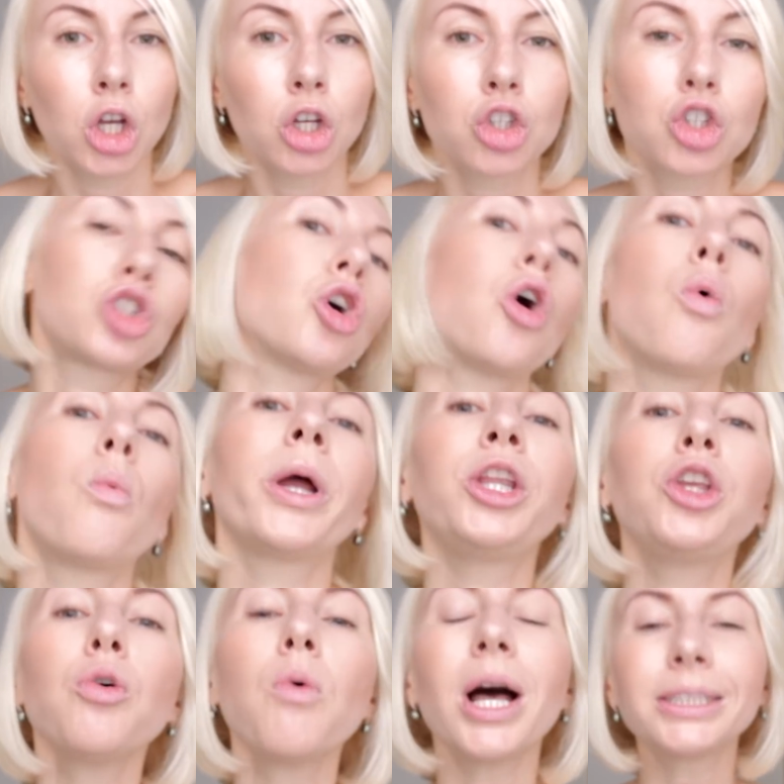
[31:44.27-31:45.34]
So when
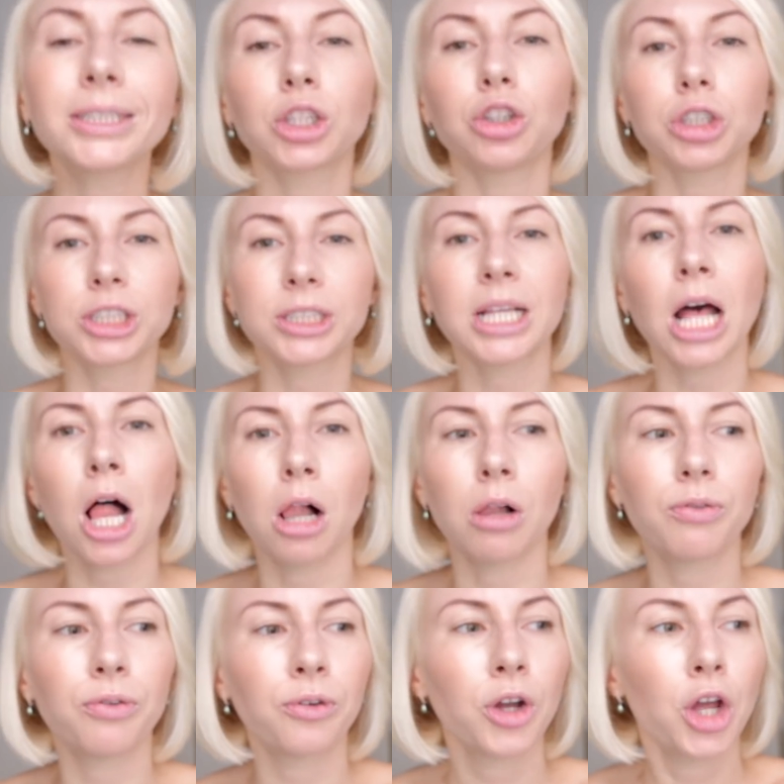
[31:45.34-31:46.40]
you ask
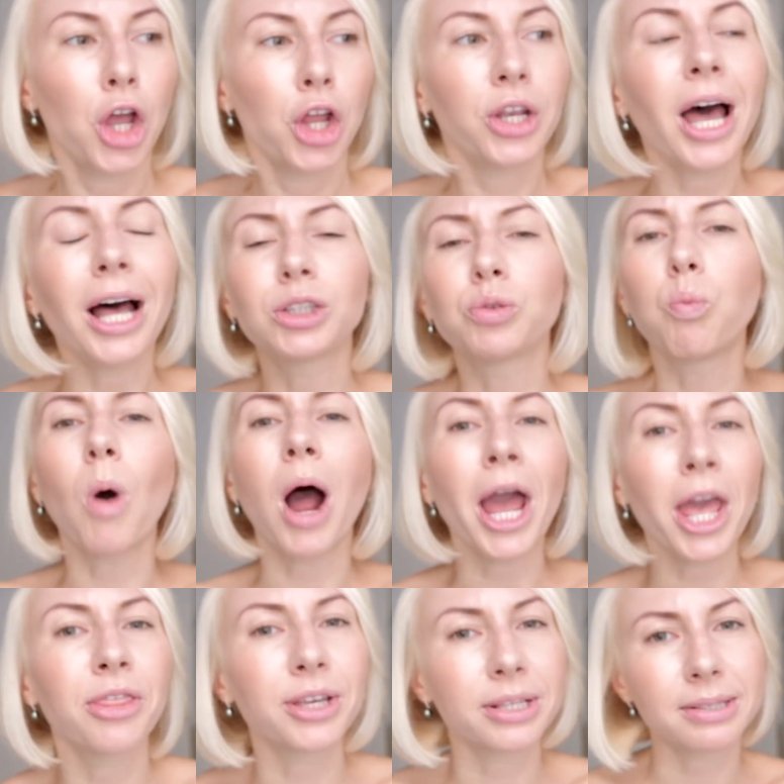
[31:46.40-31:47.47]
yourself, not
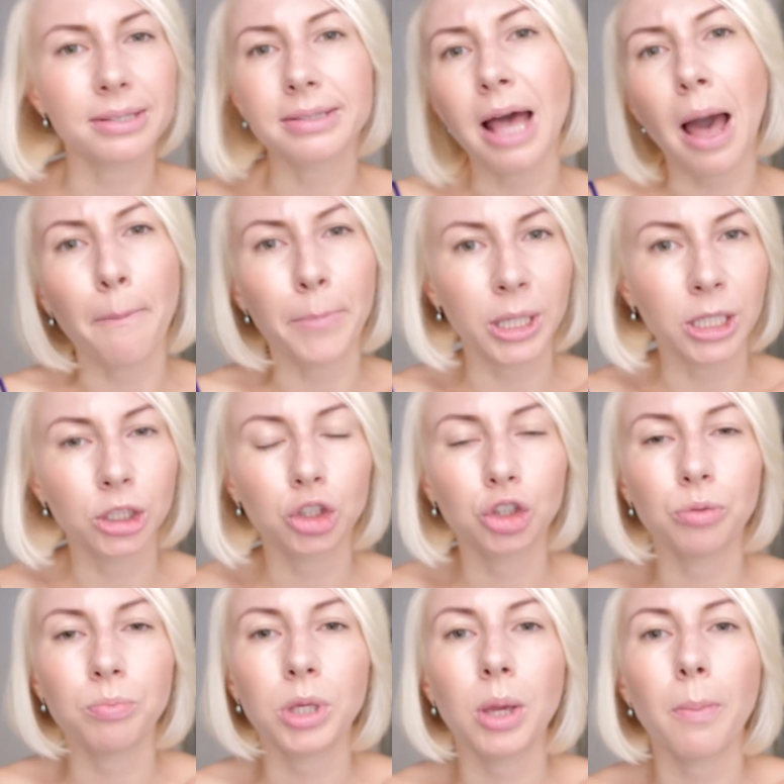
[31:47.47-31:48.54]
why this is happening
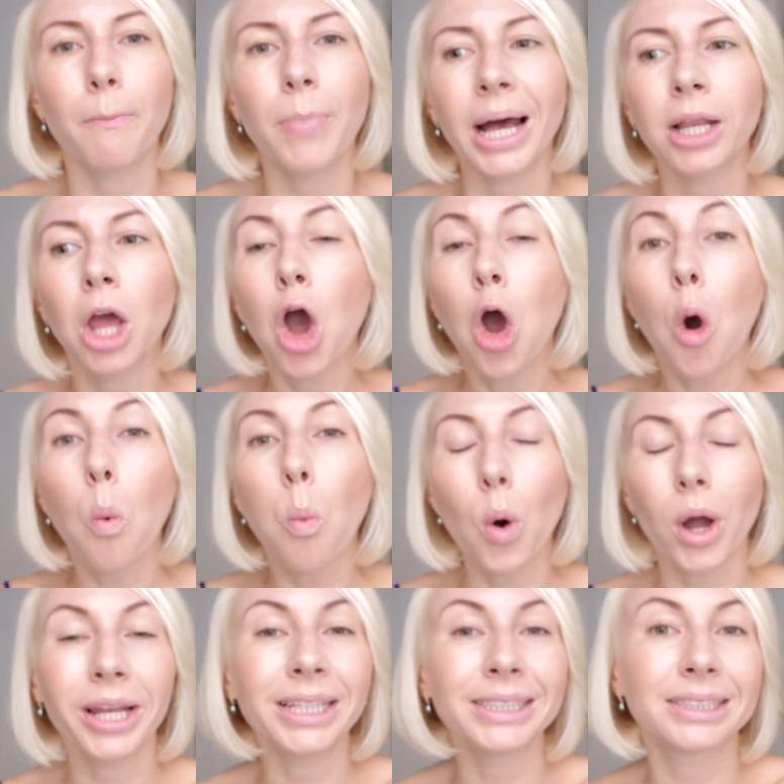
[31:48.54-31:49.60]
to me, but
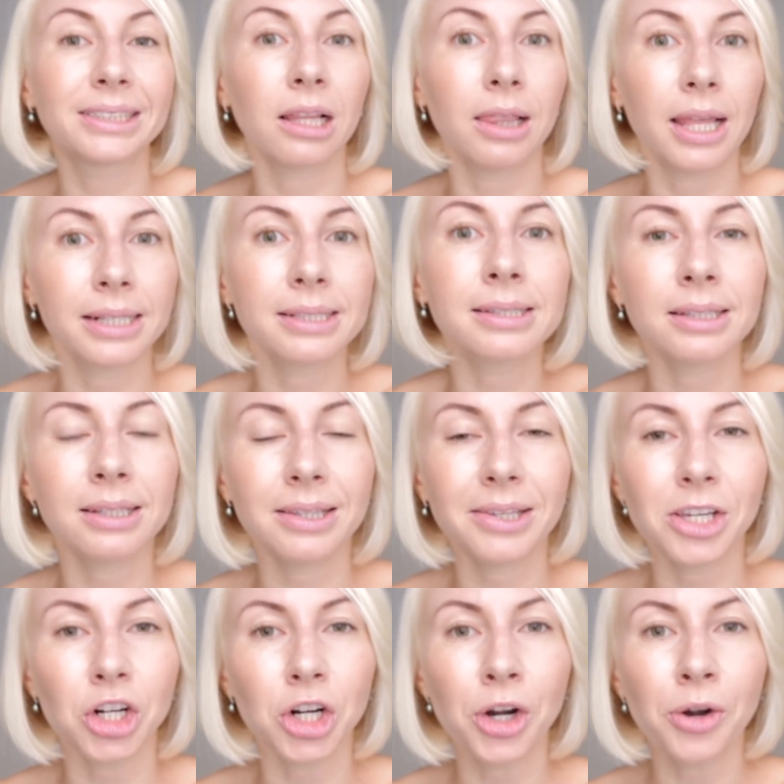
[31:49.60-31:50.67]
what is the lesson
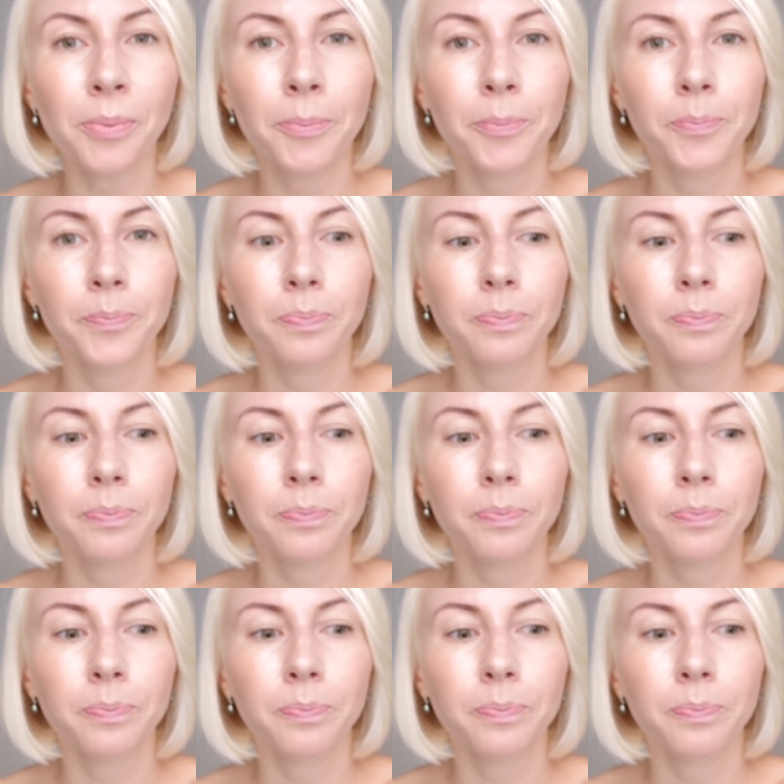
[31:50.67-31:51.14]
here,